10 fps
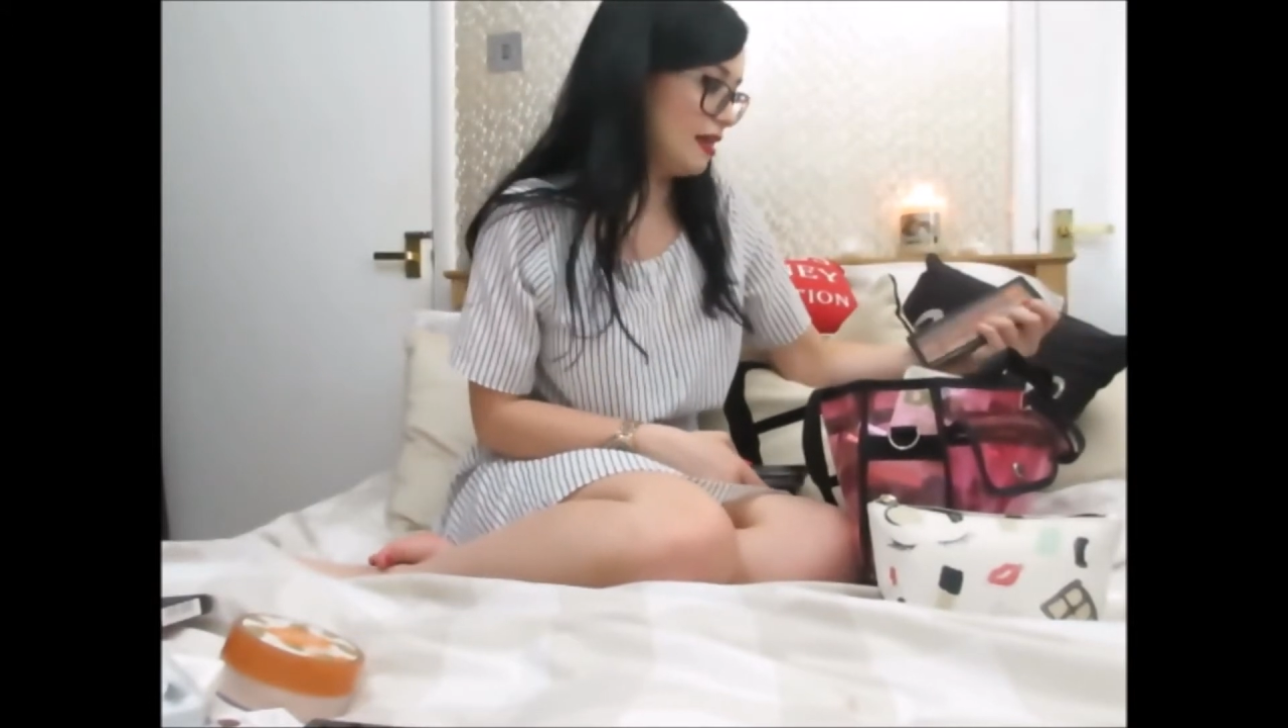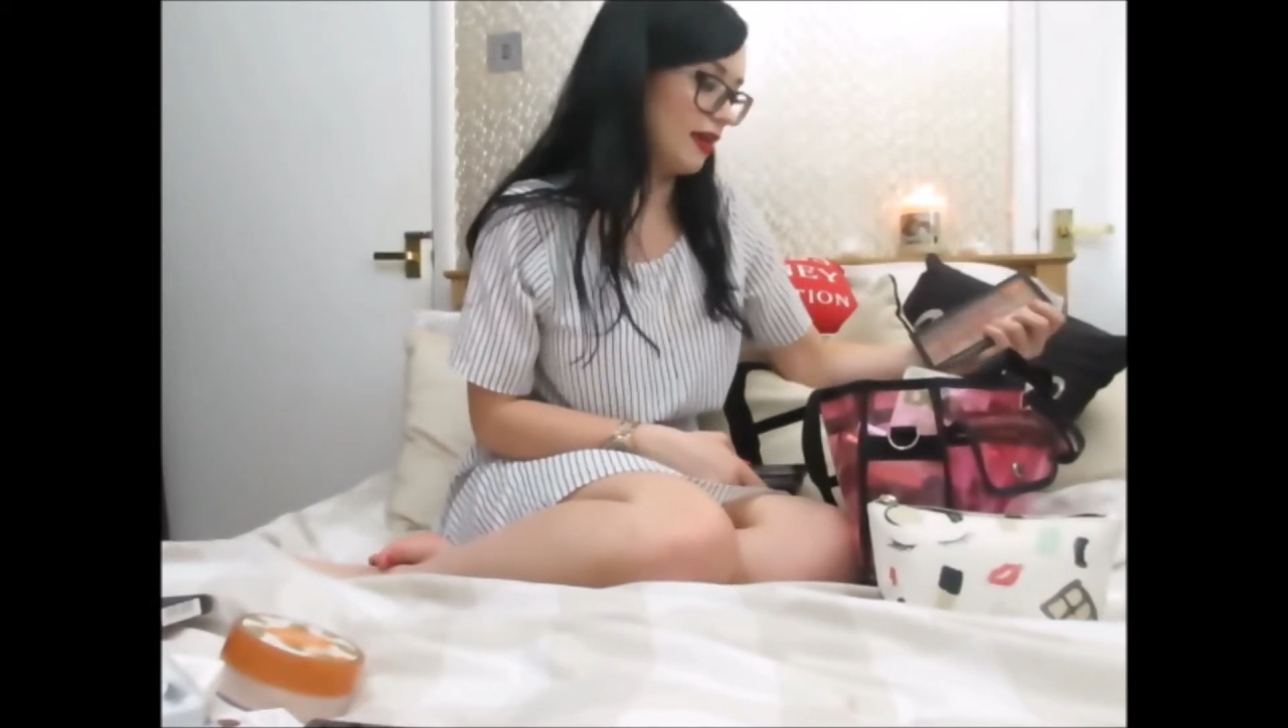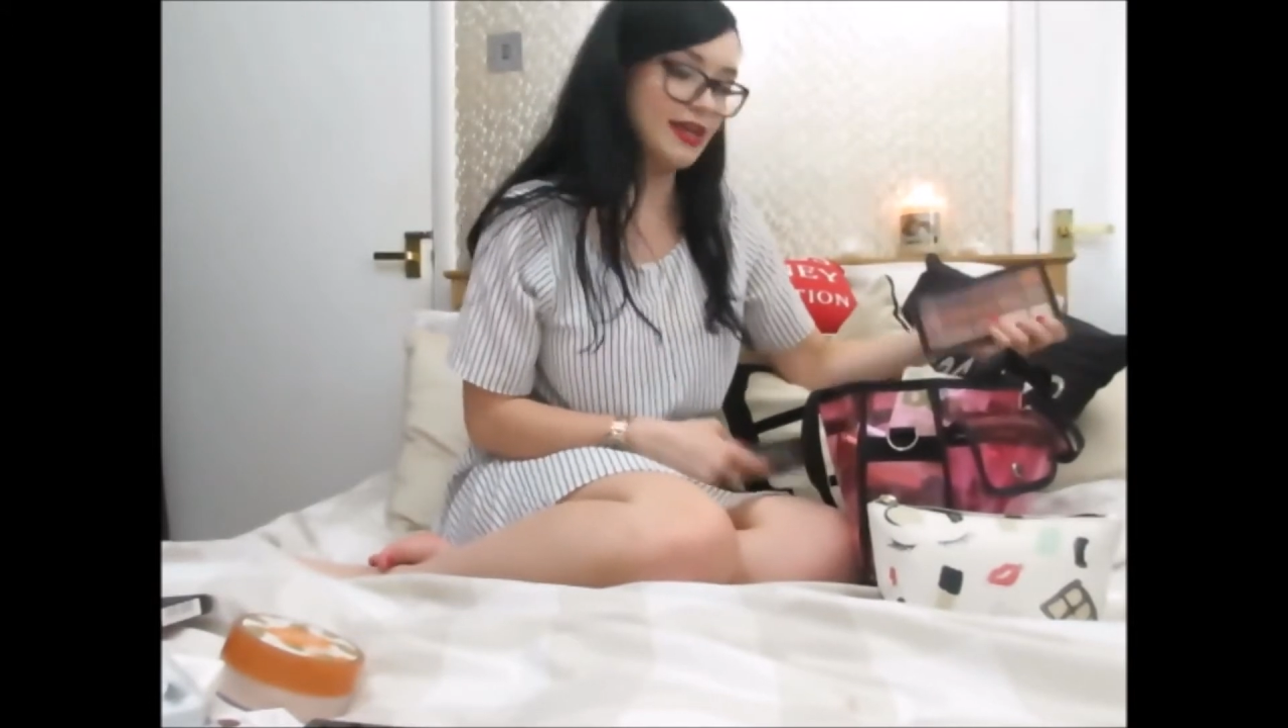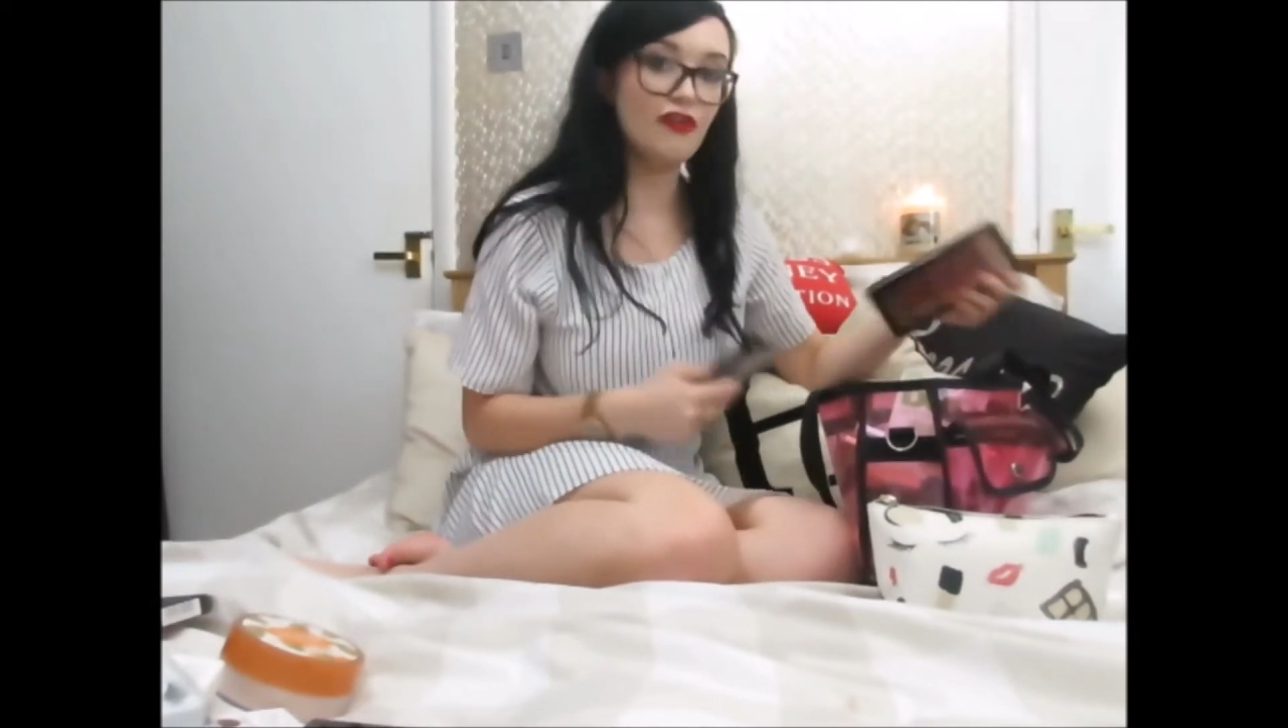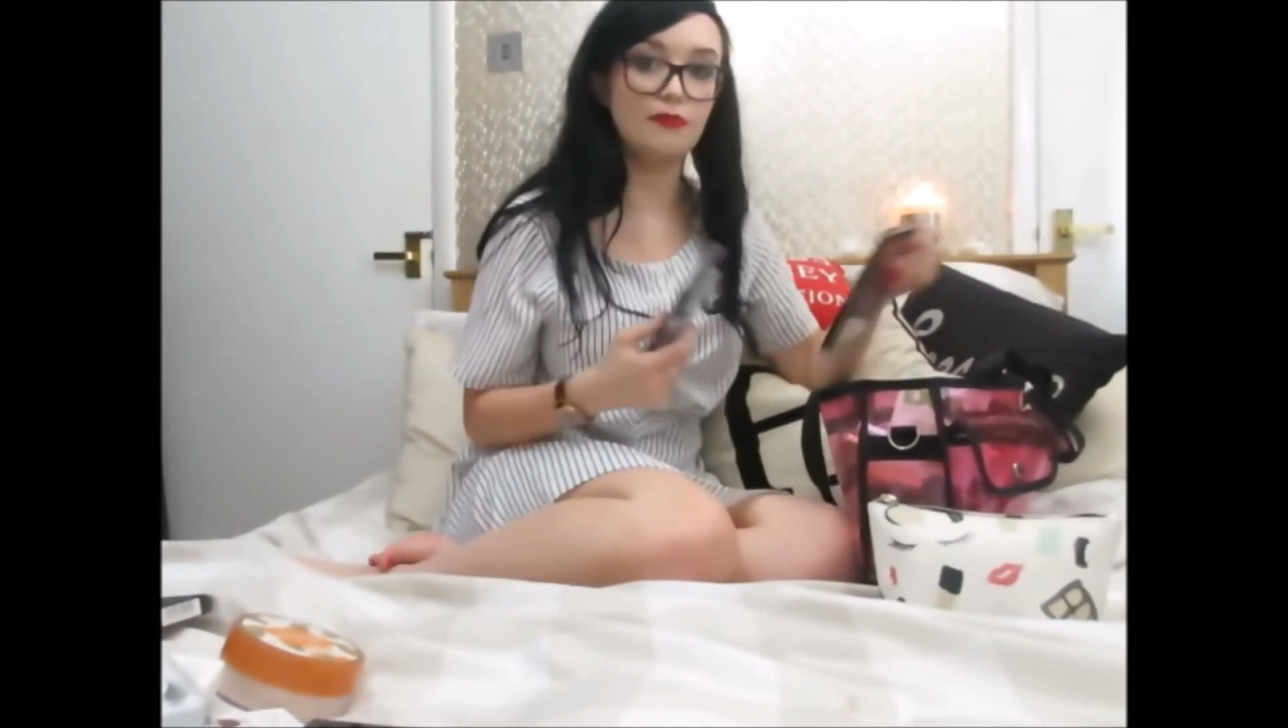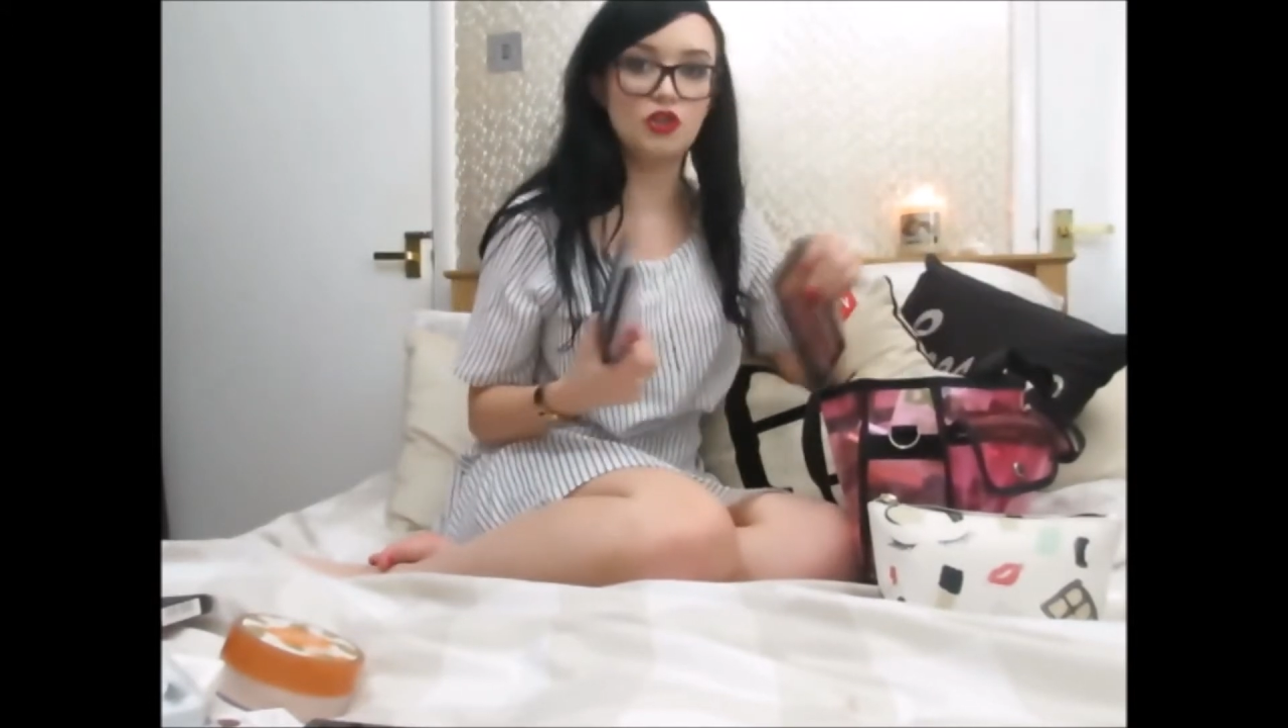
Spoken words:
like, if I'm